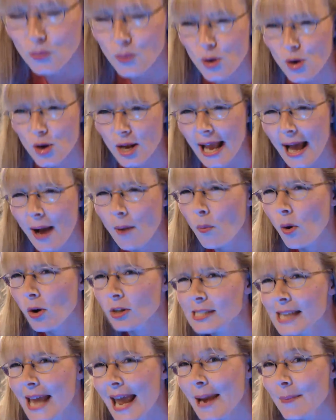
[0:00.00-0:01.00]
work out
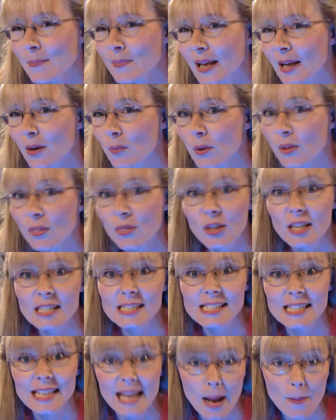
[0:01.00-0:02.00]
what's happening with
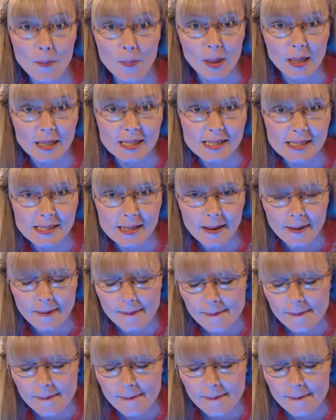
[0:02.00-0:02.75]
this compass.